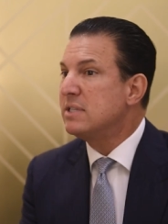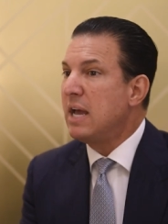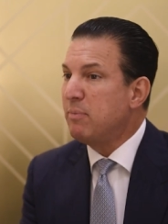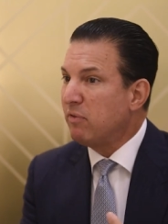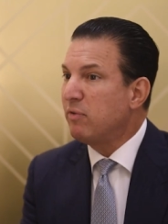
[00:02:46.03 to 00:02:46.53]

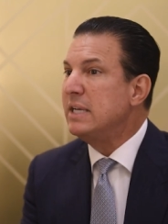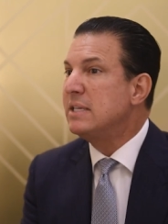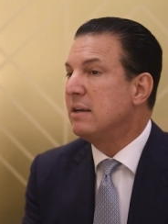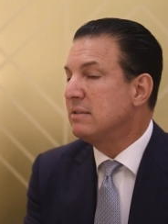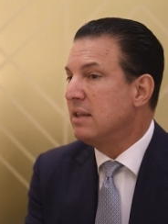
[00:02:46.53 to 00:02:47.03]
type of
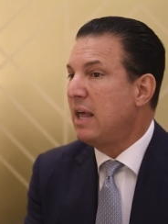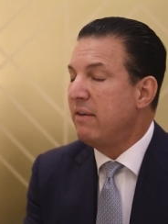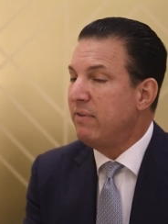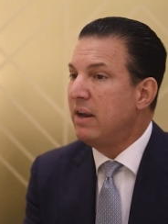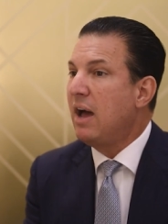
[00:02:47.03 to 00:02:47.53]
retail to life
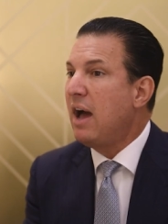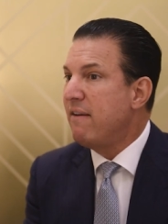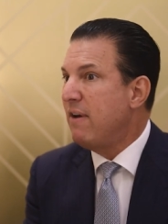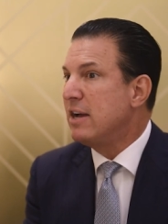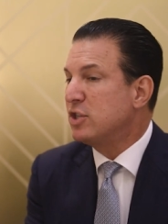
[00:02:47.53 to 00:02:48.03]
at a high
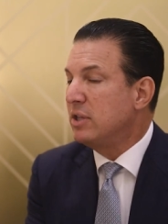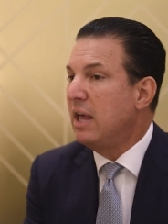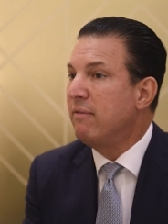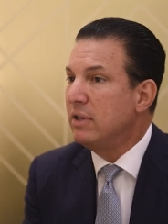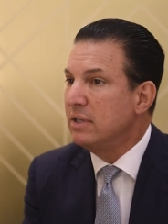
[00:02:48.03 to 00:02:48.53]
fashion
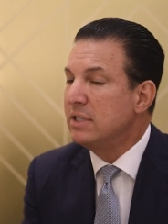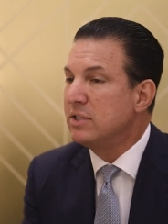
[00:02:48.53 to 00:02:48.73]
level